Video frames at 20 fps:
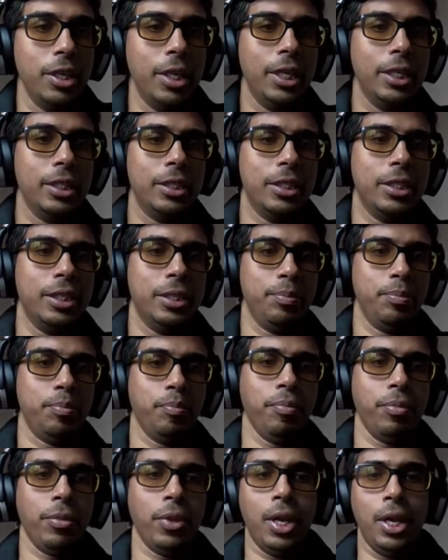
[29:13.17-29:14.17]
links.
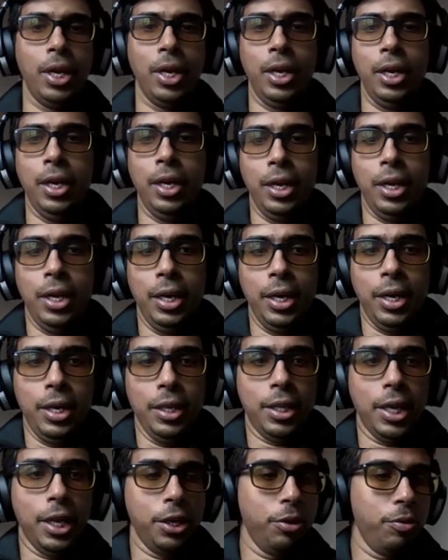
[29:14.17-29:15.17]

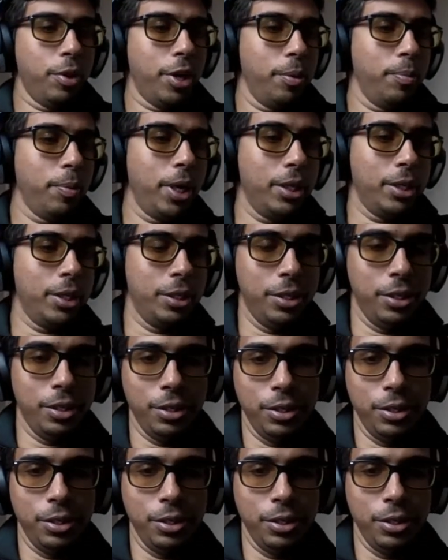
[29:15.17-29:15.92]
Thank you very much.